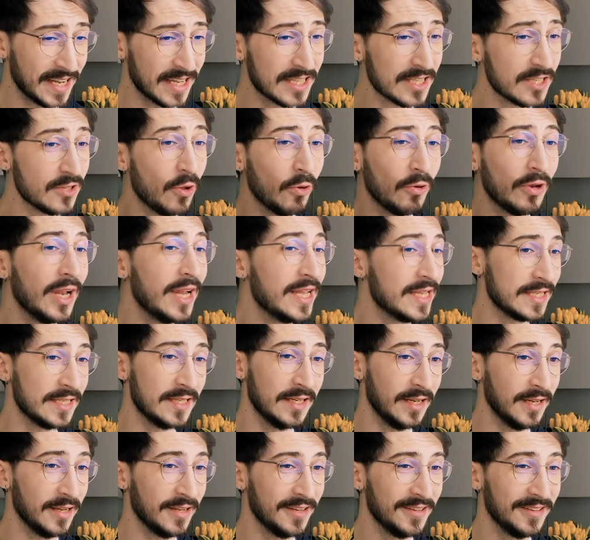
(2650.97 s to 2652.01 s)
It's not
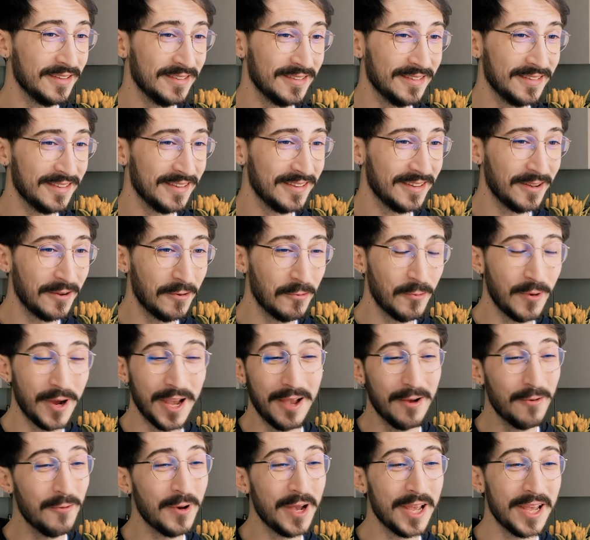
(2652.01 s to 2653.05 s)
listening. Uh,
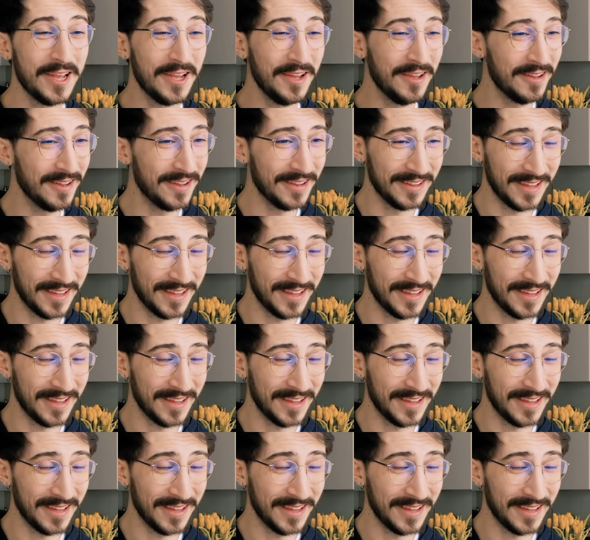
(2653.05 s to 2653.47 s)
we, we,